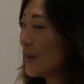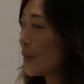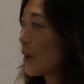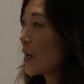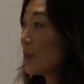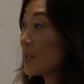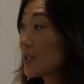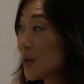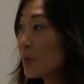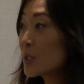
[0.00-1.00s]
the marketplace
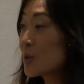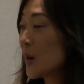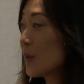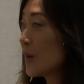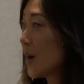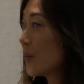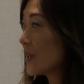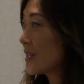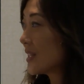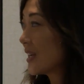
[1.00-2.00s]
at all, which is why we're not
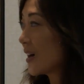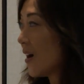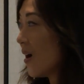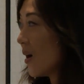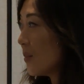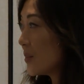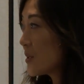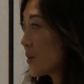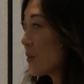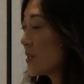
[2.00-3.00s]
really seeing
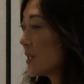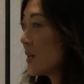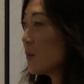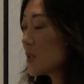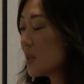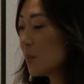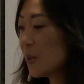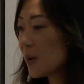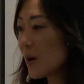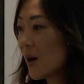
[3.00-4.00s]
comps, or we're seeing
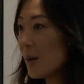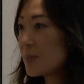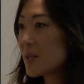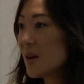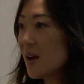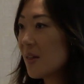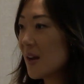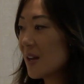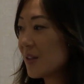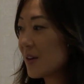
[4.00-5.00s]
poor comps
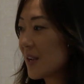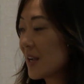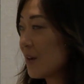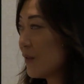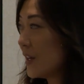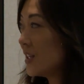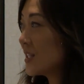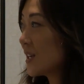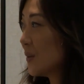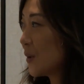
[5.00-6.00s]
that either can't get
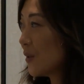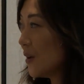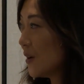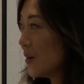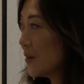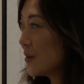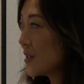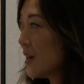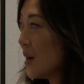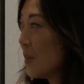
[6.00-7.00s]
financing and won't close,